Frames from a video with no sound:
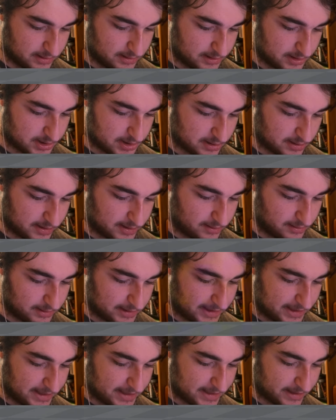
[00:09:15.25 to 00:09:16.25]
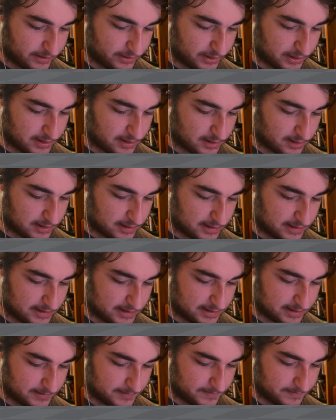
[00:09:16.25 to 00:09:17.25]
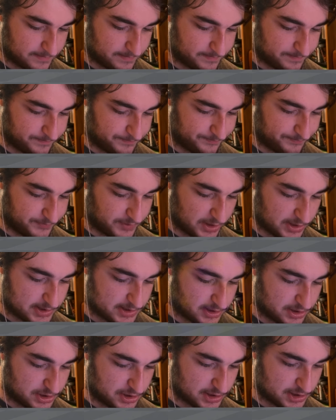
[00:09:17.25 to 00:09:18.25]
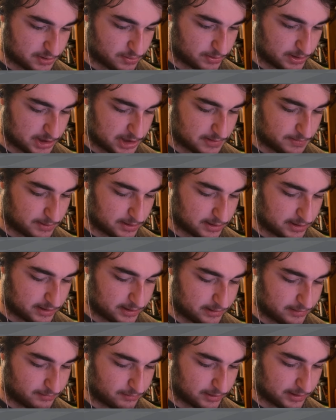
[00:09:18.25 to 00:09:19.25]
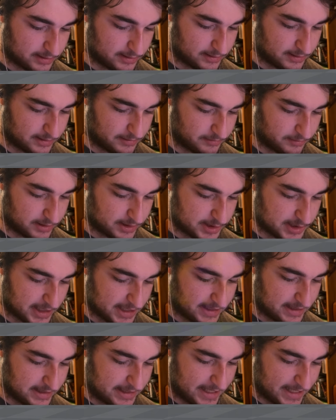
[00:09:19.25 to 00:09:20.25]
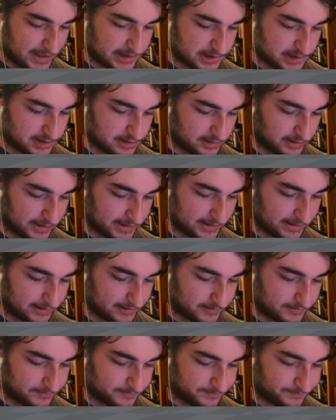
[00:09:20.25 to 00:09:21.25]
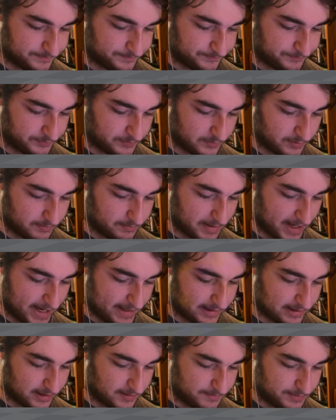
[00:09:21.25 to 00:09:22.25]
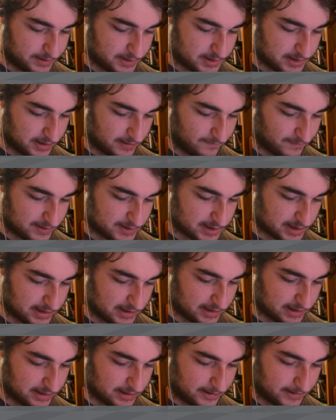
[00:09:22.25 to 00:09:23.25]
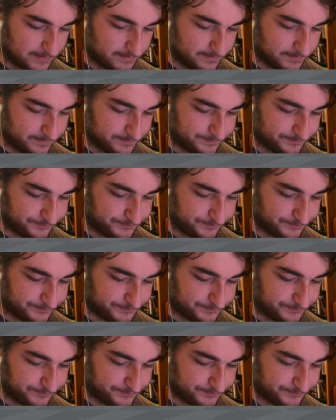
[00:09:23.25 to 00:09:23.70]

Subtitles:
So I don't like how the car doesn't just respawn where it was at. It has to like back up and stuff. That's kind of dumb.